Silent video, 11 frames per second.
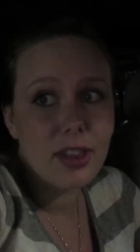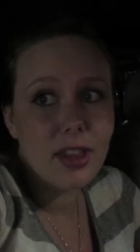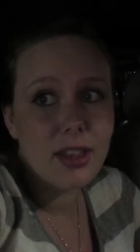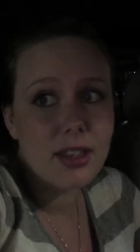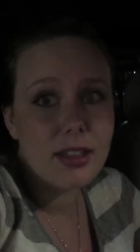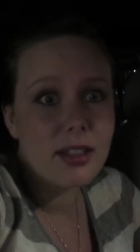
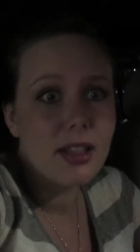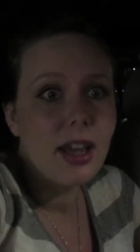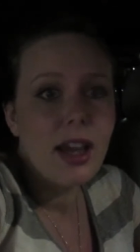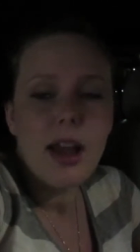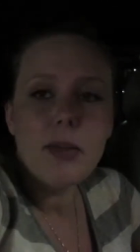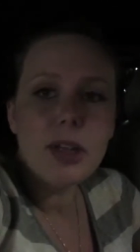this.
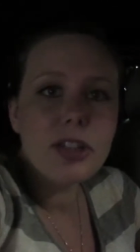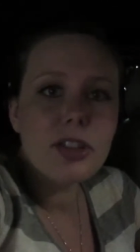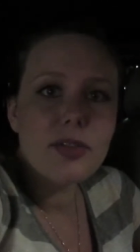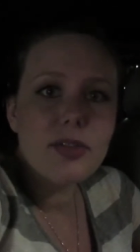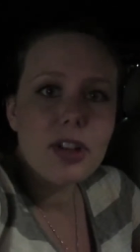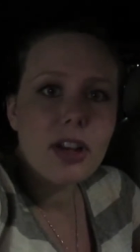I'm not sure
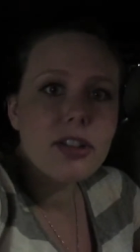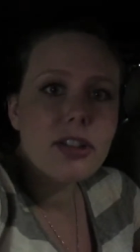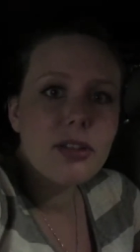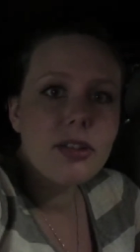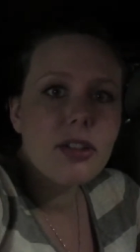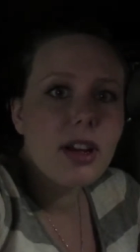if Josh showed you